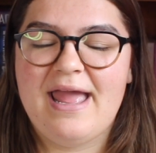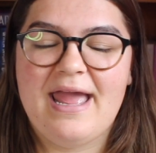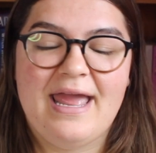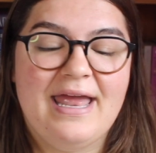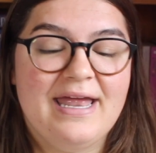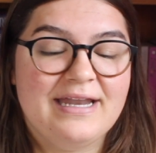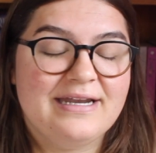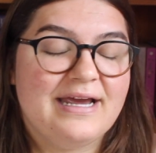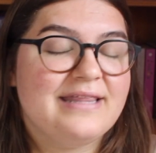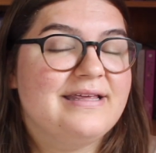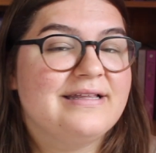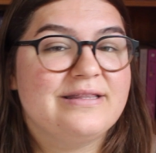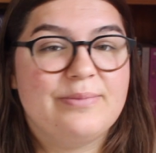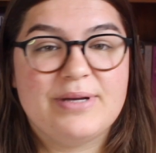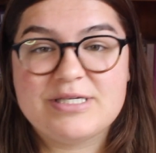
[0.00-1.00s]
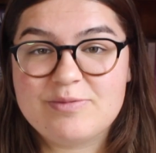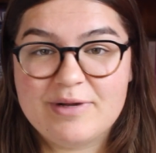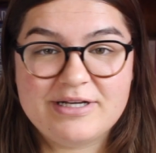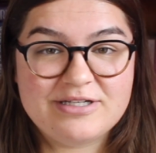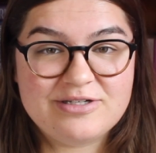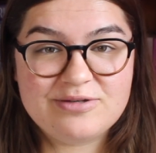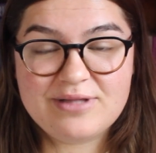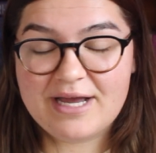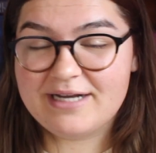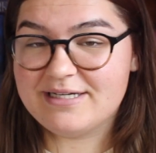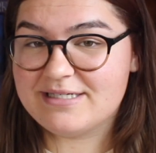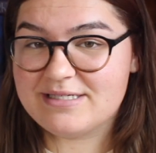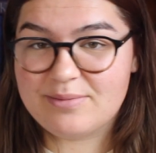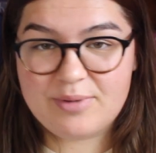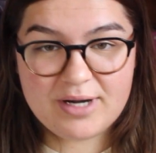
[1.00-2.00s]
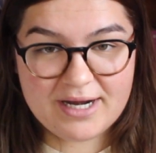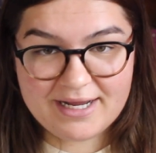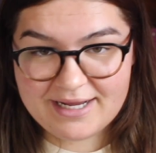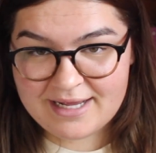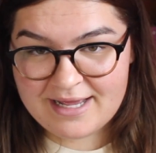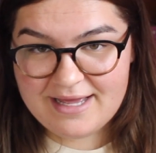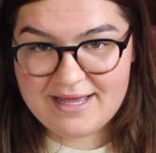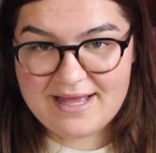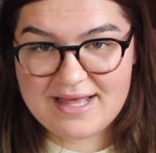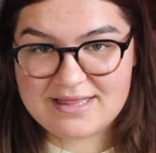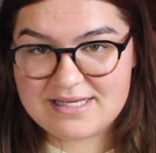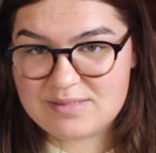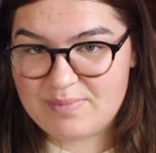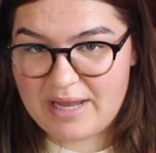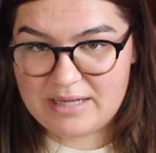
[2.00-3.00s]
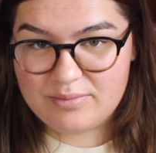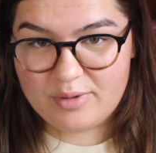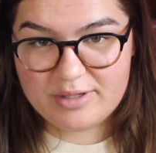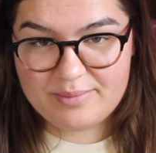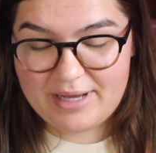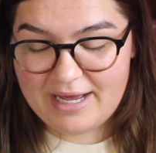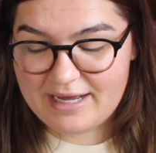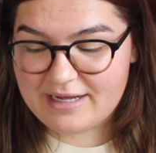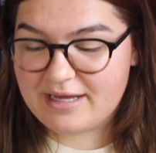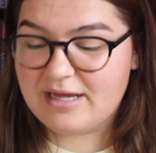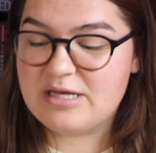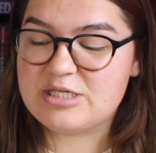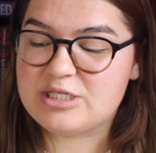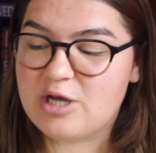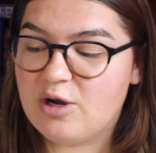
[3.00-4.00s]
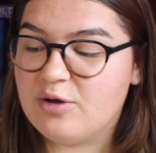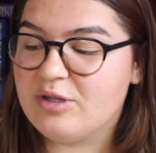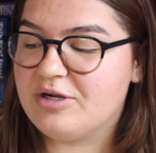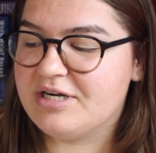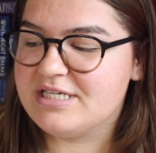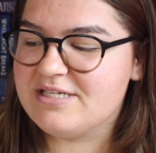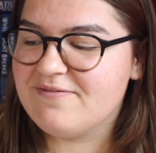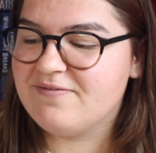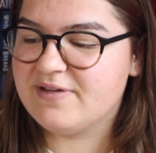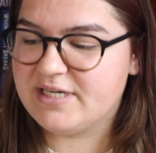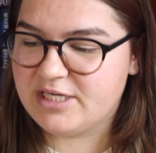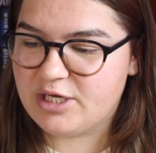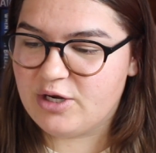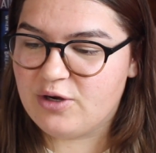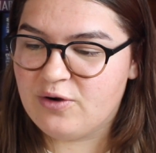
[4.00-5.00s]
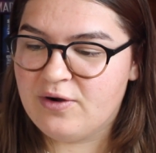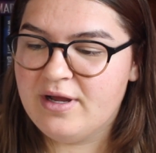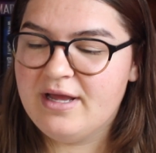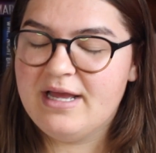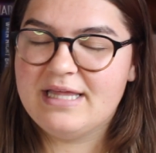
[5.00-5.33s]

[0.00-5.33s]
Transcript: And I think the best way to do that is to bring this bad boy back. So there is a video